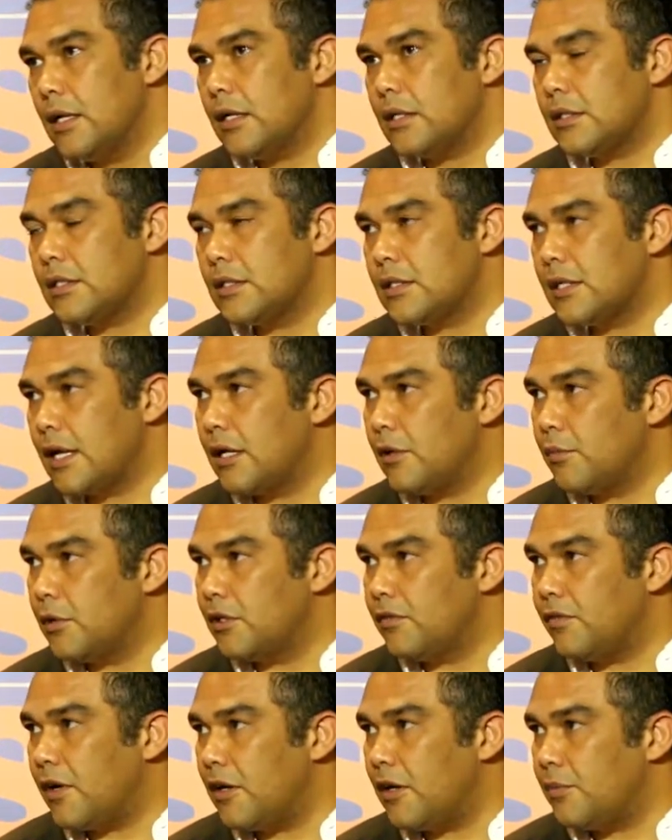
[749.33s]
sustainable
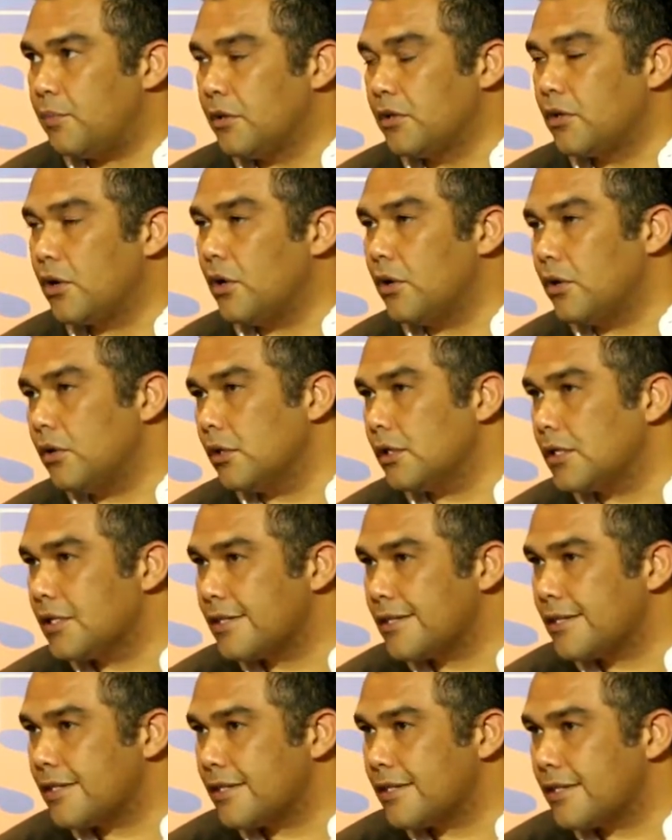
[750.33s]
development goals
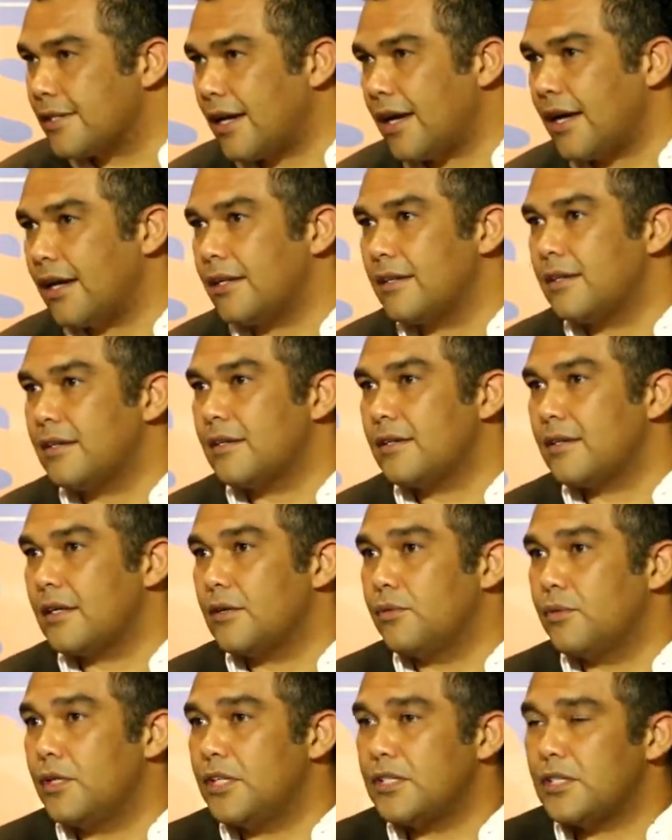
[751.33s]
and
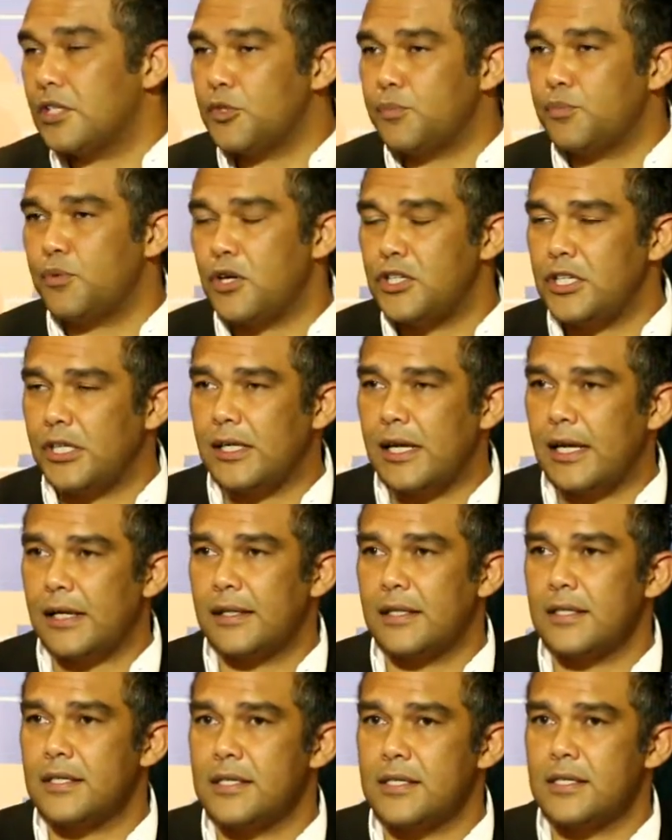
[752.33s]
a research project
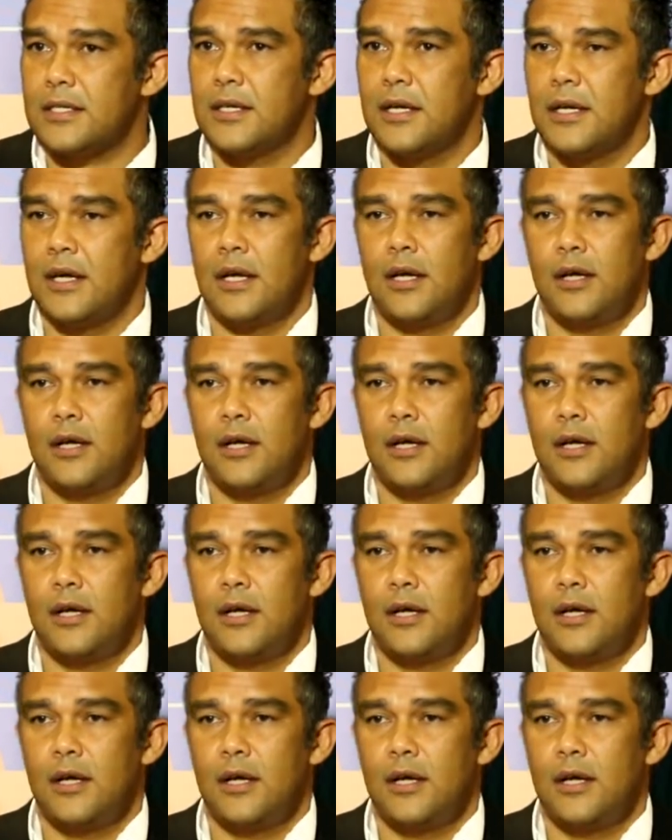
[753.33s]
like this,